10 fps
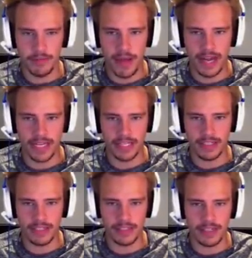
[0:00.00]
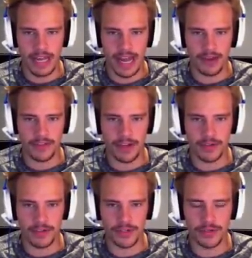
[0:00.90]
Bennett out
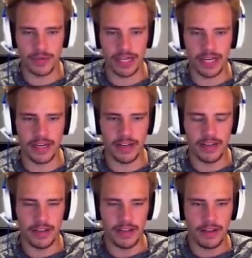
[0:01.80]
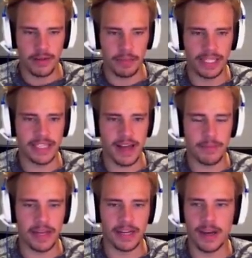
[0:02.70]
there on the screen,
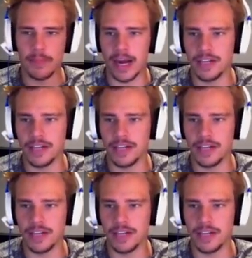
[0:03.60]
big-time pickup.